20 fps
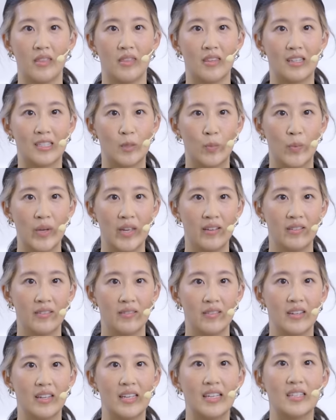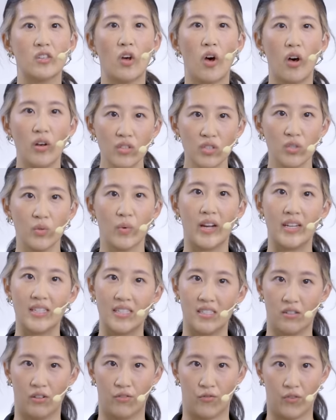This wing is also
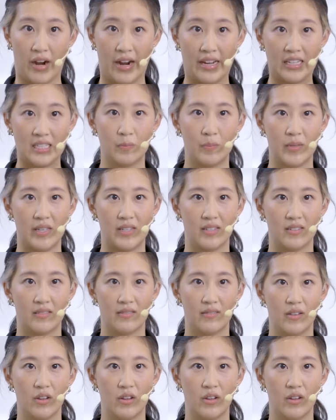ideal for high speed.